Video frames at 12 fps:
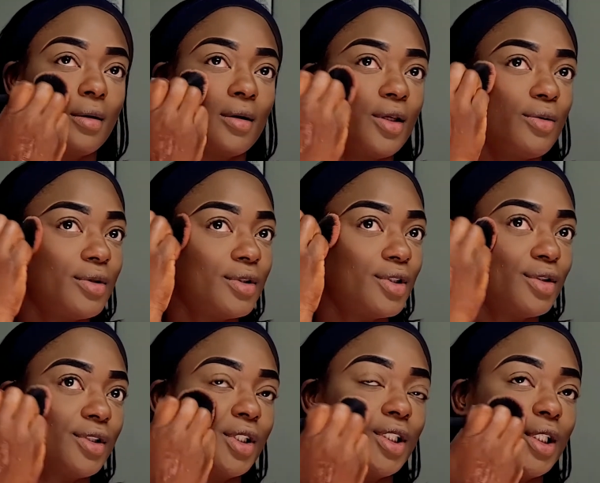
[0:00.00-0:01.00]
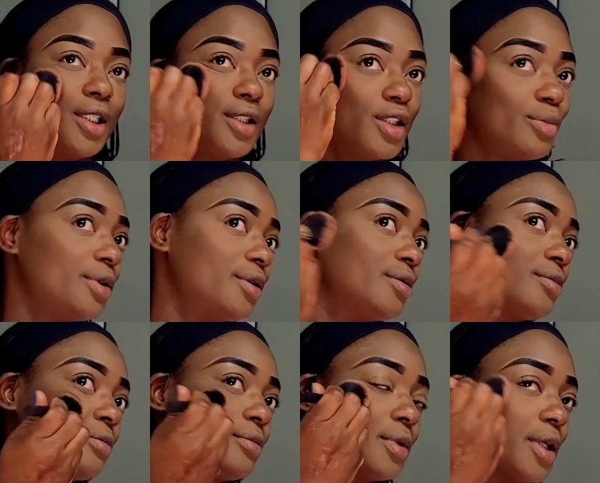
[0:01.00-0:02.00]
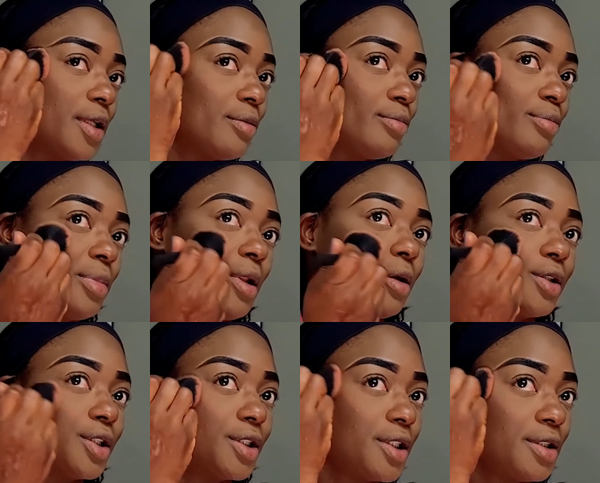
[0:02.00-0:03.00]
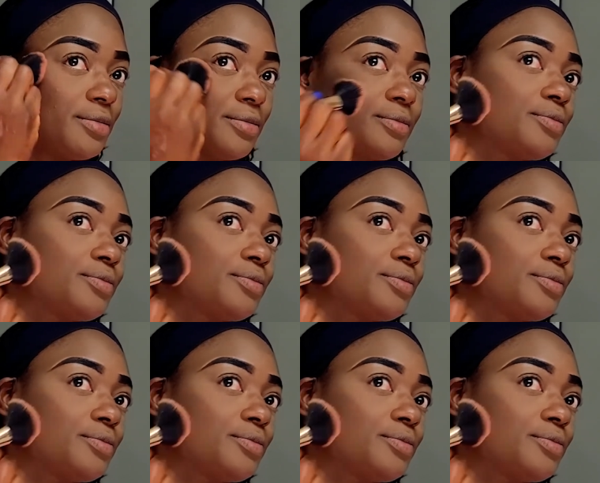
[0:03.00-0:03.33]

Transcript: you want your cheek to be like blushy.